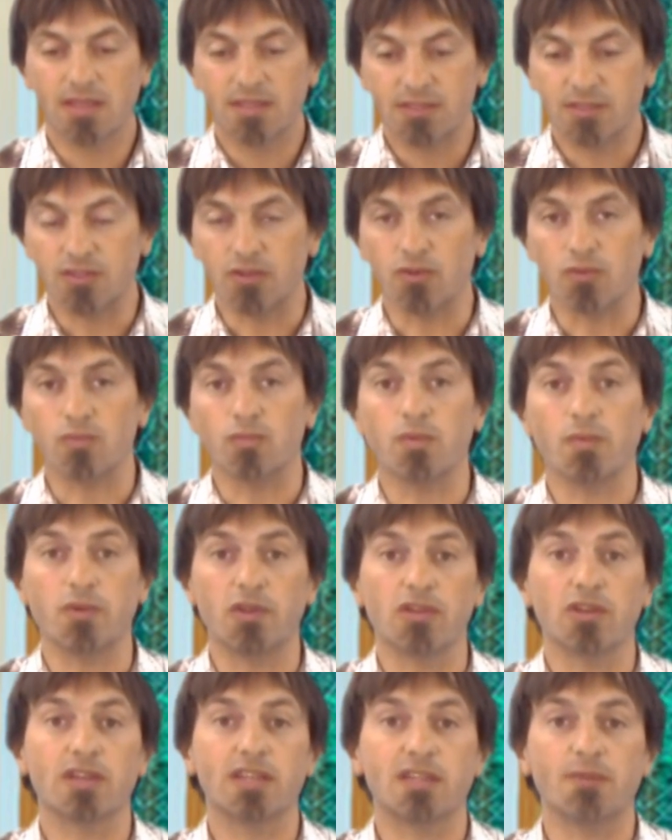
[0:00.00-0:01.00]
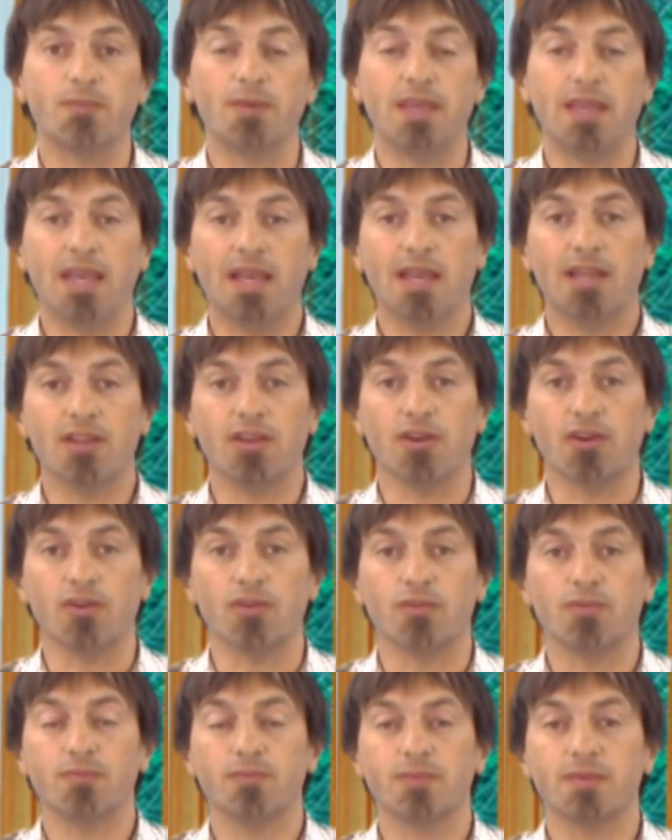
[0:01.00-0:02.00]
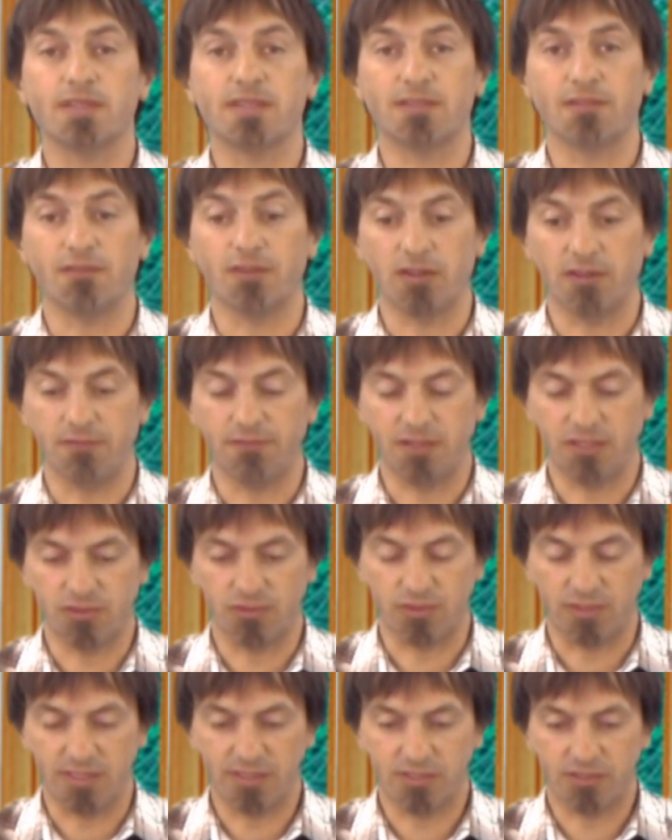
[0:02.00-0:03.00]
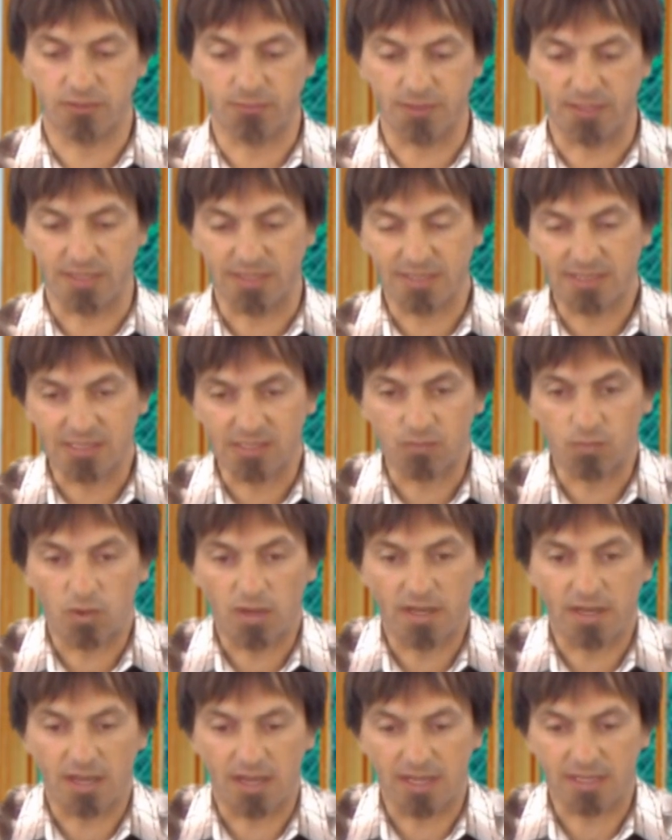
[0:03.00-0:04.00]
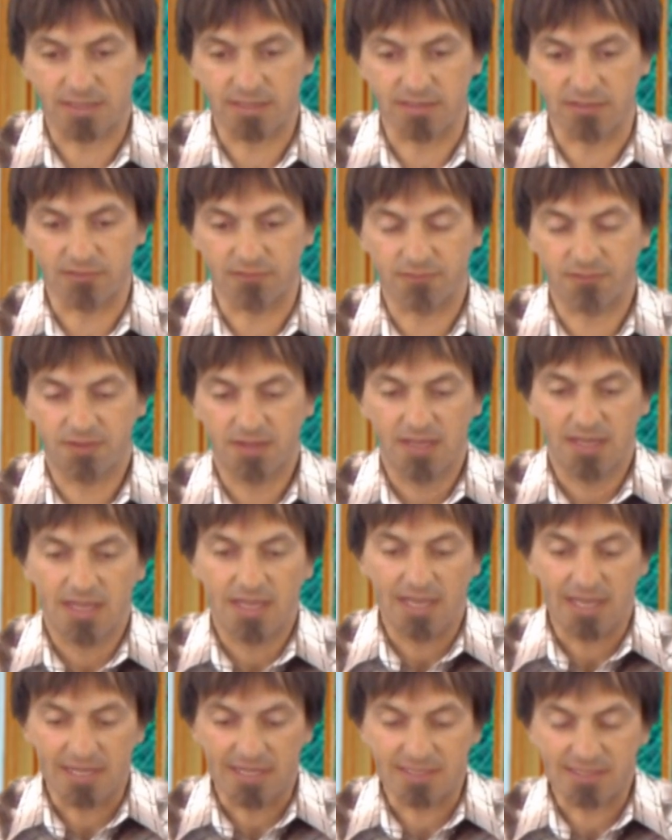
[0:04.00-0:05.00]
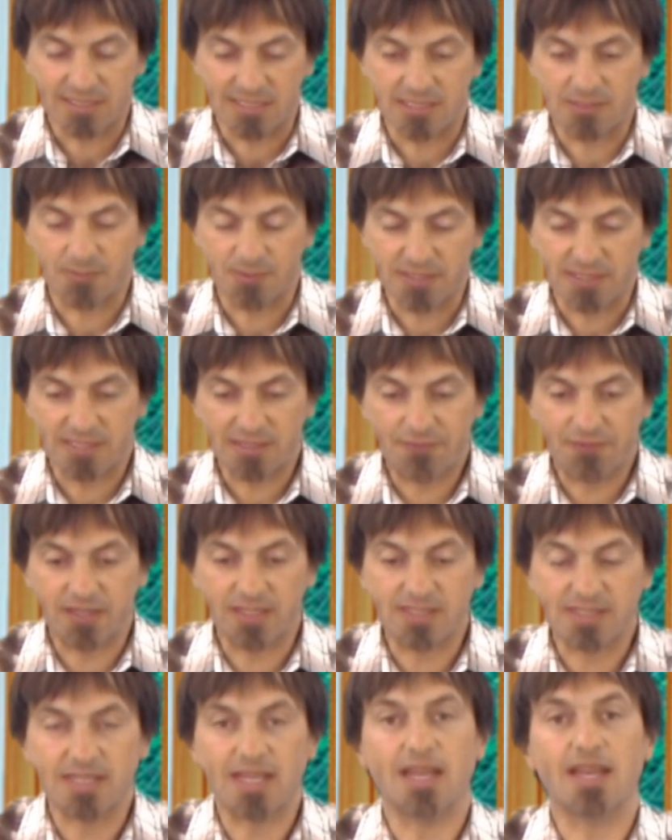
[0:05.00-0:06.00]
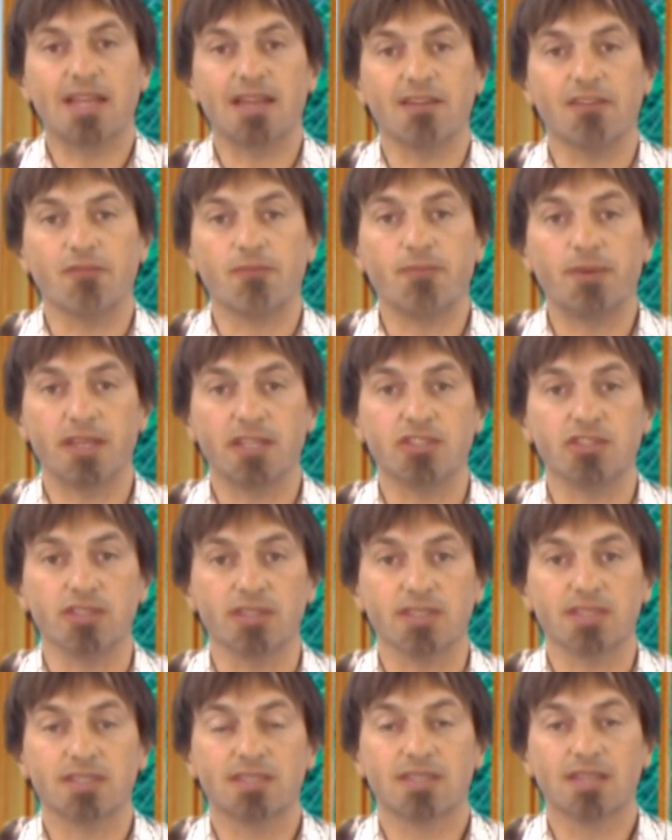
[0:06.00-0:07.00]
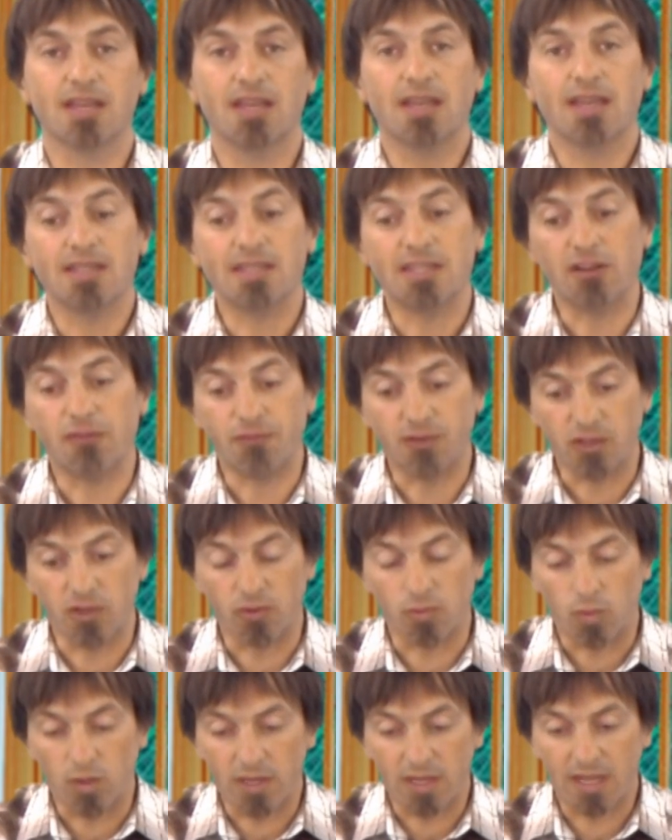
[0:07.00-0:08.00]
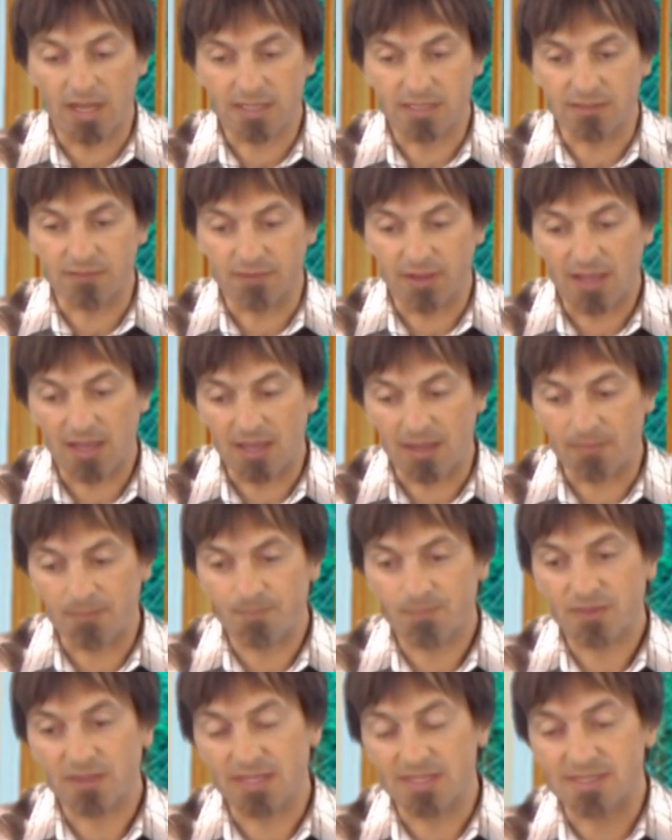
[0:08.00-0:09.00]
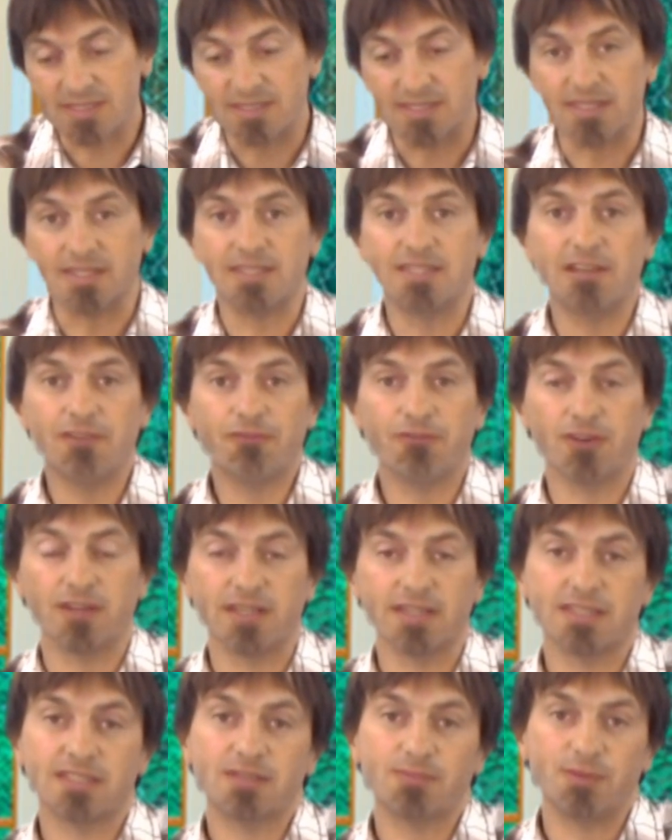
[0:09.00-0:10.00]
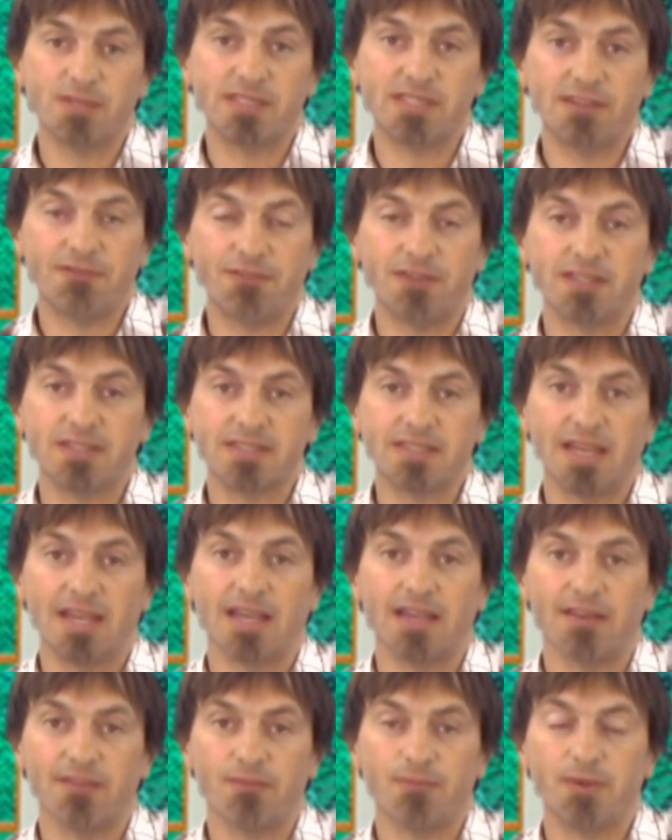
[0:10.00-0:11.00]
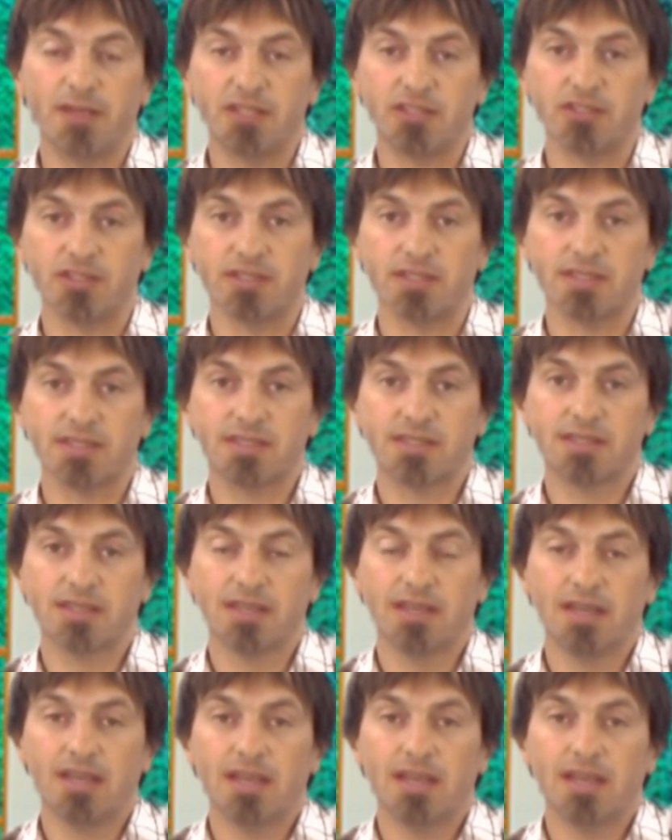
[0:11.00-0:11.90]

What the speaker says: So when we look at the piano, it's a very visual instrument. This is 1 octave, and it's a specific set of pitches. Now if we go 1 octave up, this is a different specific set of pitches.